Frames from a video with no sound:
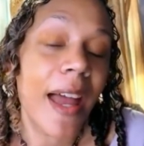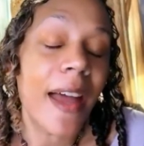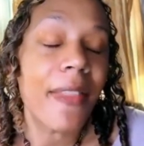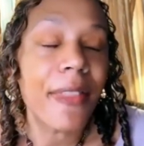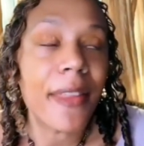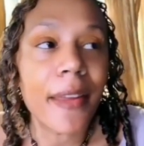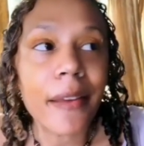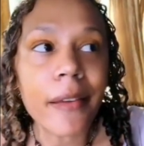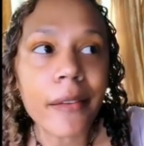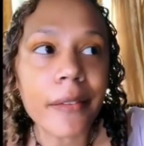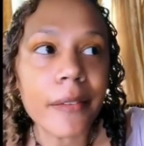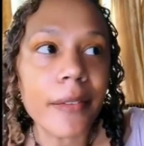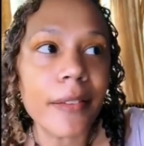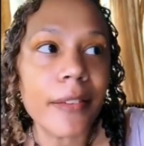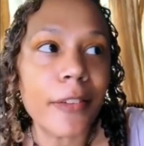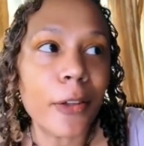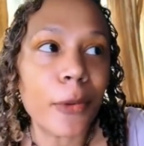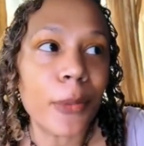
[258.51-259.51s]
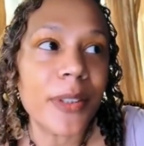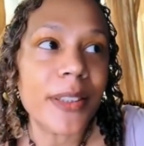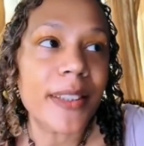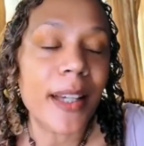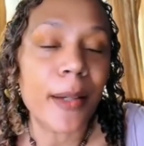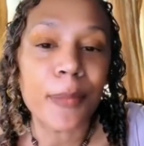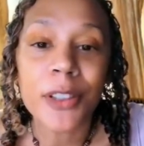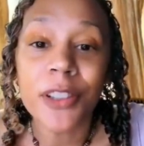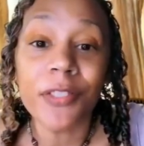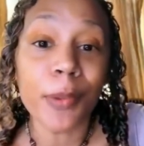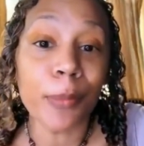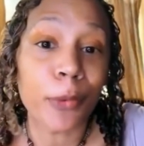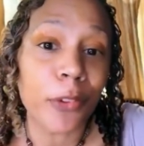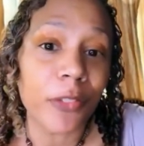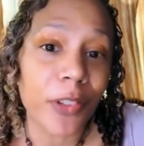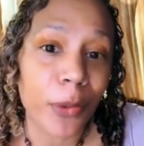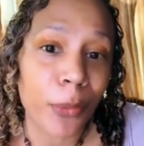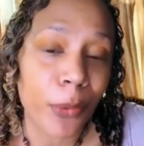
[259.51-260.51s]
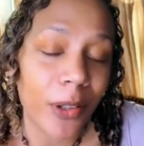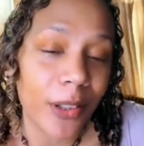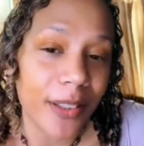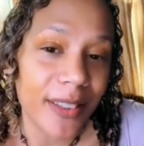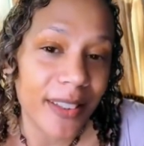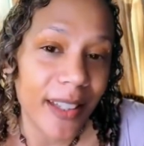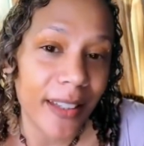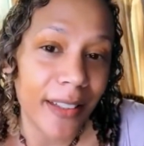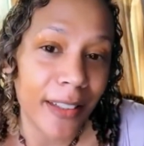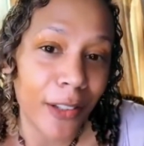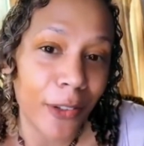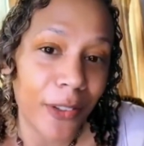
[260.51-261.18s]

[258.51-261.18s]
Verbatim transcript: And then there was the MTV Movie Awards that